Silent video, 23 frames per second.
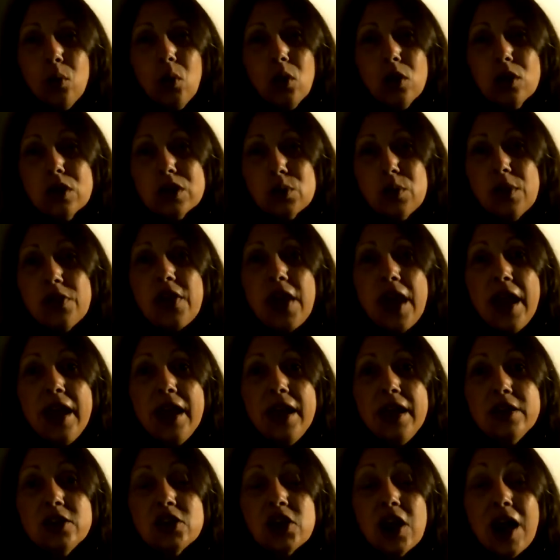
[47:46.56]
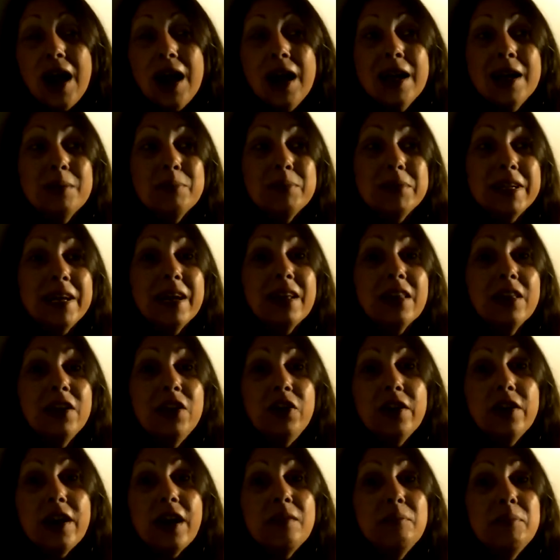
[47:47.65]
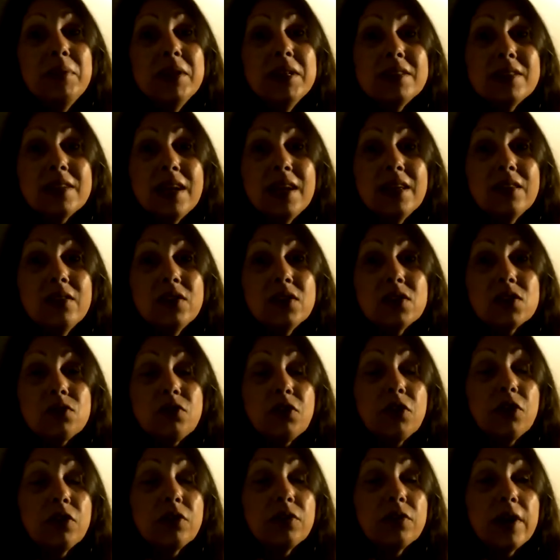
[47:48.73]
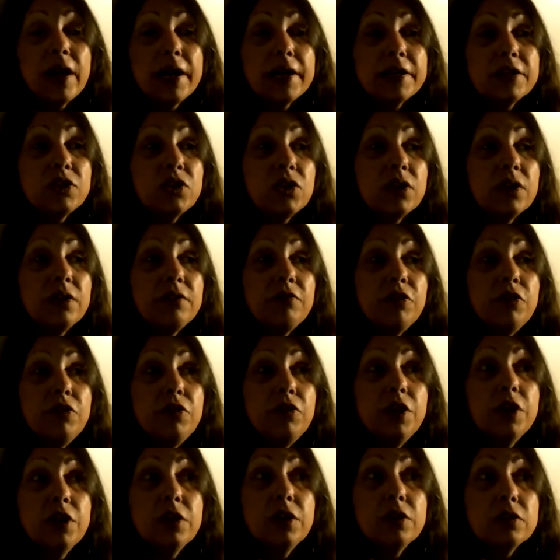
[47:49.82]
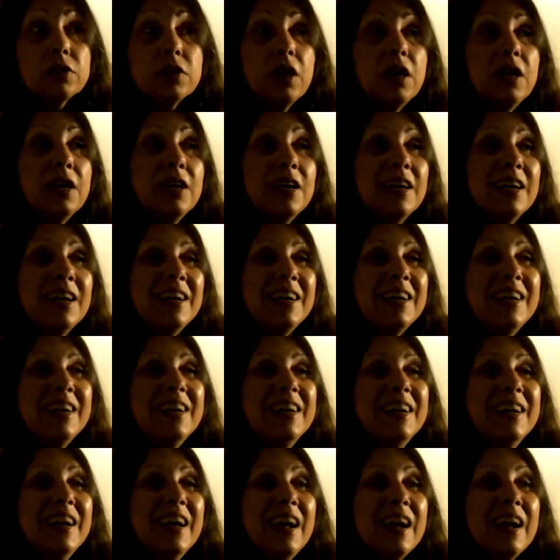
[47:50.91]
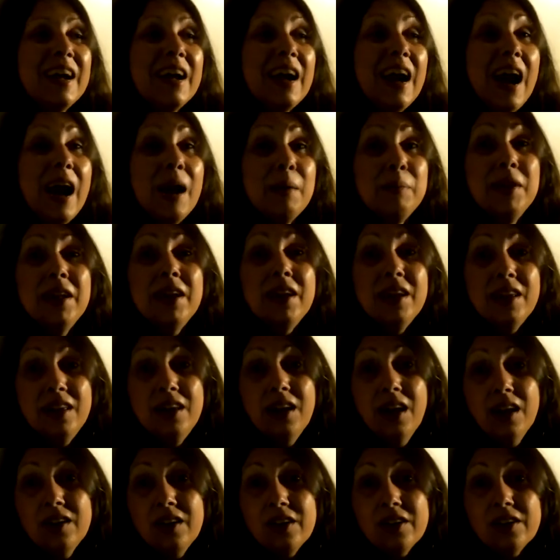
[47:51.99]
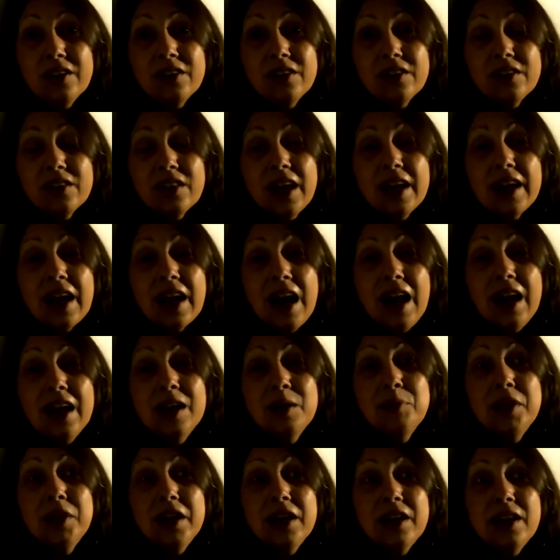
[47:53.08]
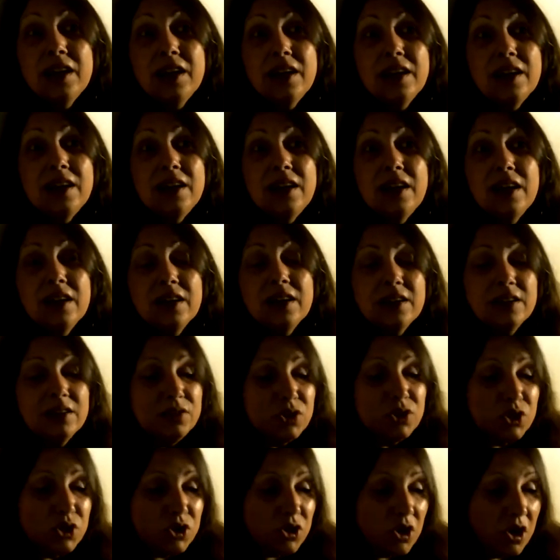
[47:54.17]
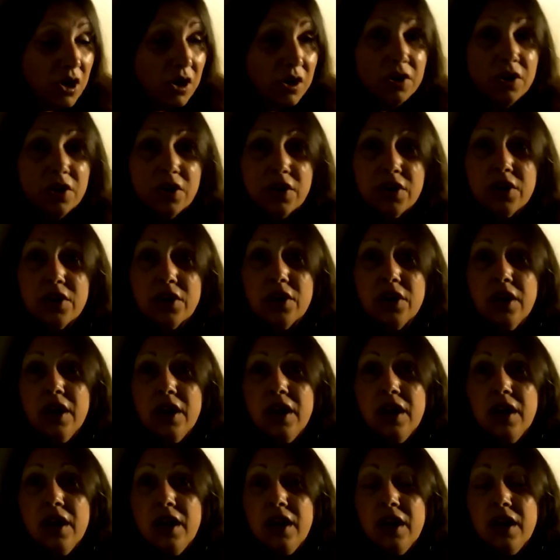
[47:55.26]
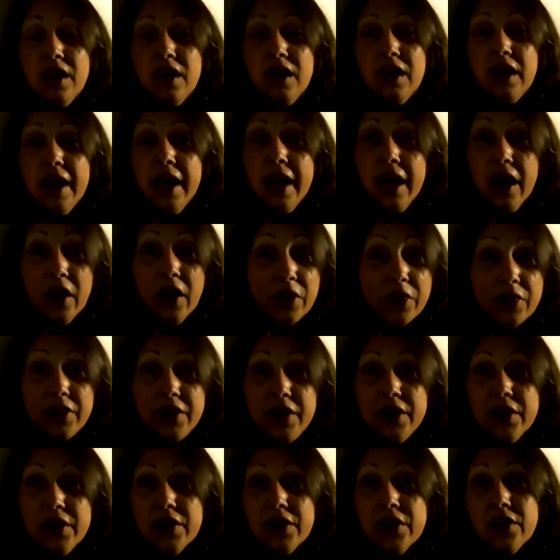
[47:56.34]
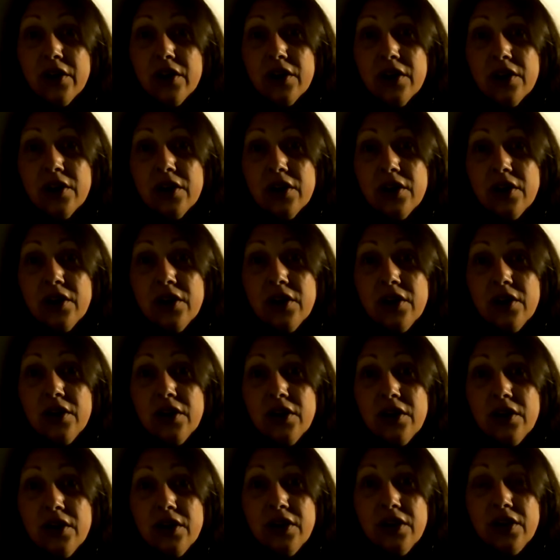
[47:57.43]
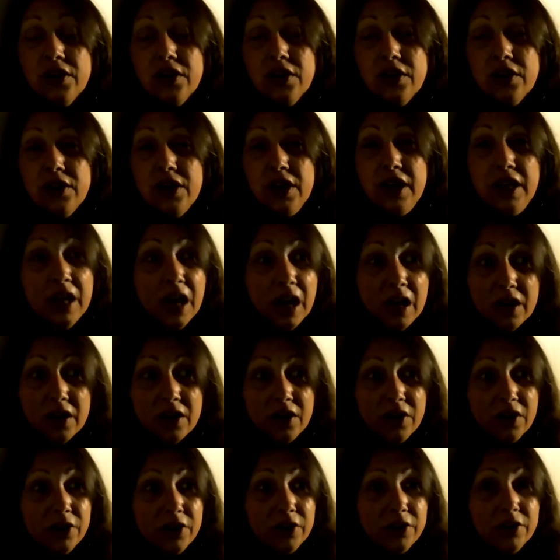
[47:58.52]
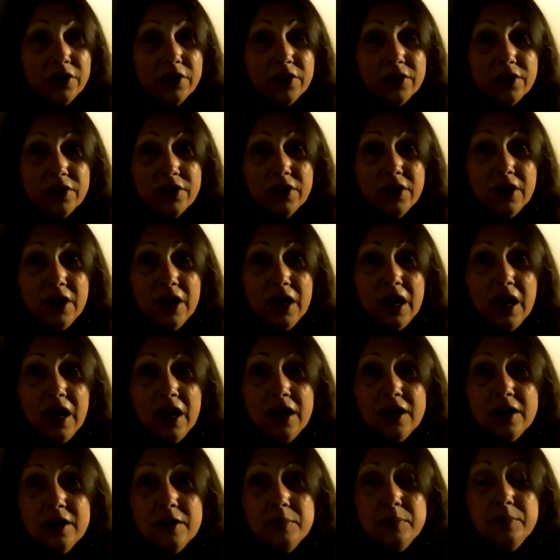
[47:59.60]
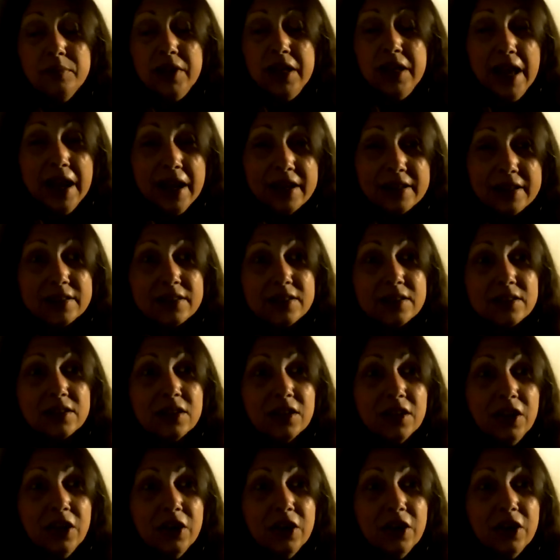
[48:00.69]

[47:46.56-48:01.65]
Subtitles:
worse with age. I am telling you, and I've been saying this for actually a few years, I'm getting younger. Like, I am getting stronger, healthier, younger. Yes,